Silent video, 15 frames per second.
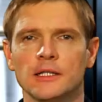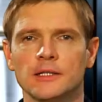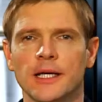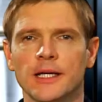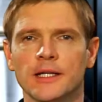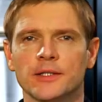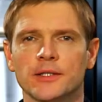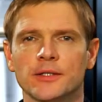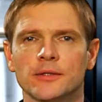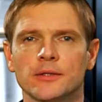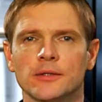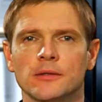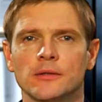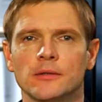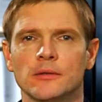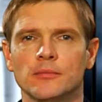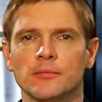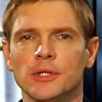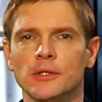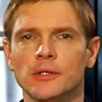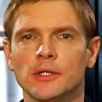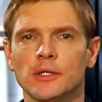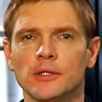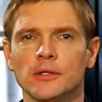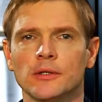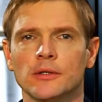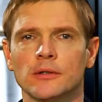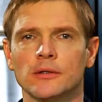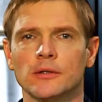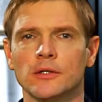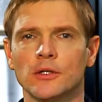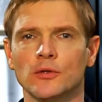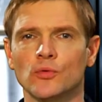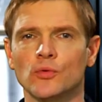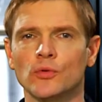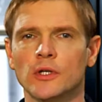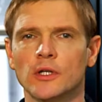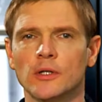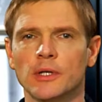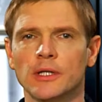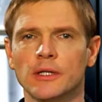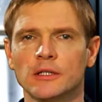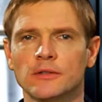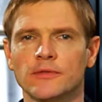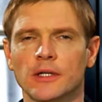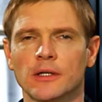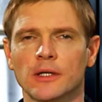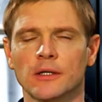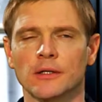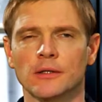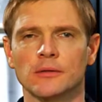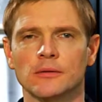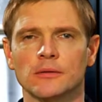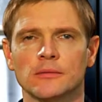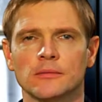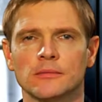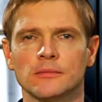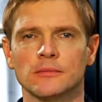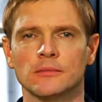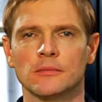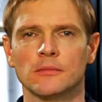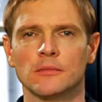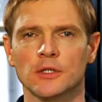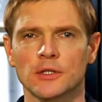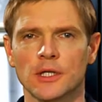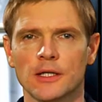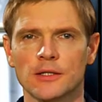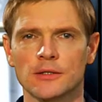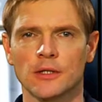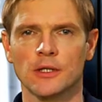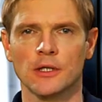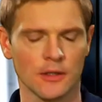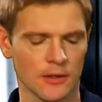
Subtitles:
I then connect the router into my network. This means that